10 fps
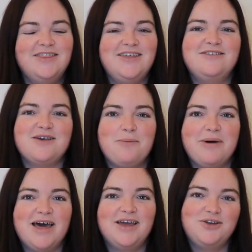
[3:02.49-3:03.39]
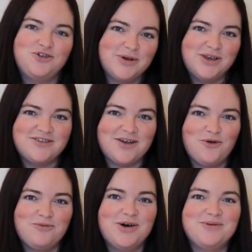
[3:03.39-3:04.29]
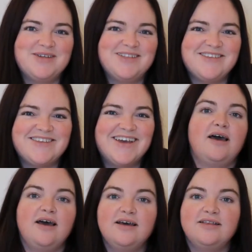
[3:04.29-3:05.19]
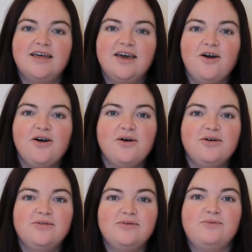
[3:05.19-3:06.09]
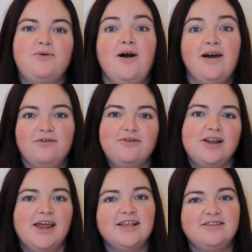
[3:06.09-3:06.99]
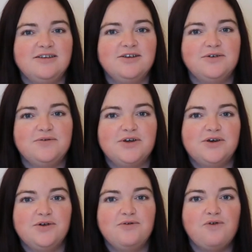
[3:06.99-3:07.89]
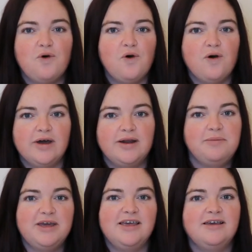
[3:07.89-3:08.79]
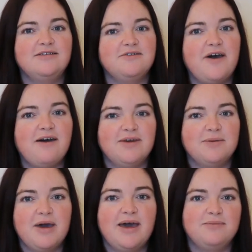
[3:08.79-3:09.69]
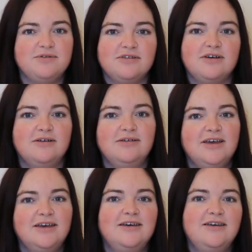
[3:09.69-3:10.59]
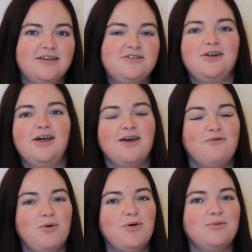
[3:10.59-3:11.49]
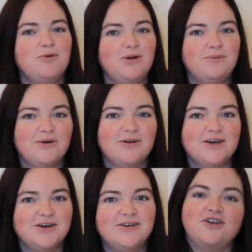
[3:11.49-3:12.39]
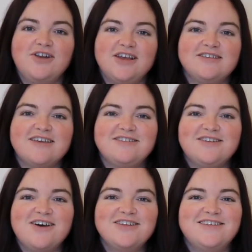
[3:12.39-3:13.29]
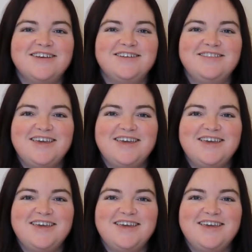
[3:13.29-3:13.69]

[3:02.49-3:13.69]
These are my treat yourself moments, and they are what I have collected over the 4 and a bit years of having pets, so it's not like I've bought them all in one go. So let's get started.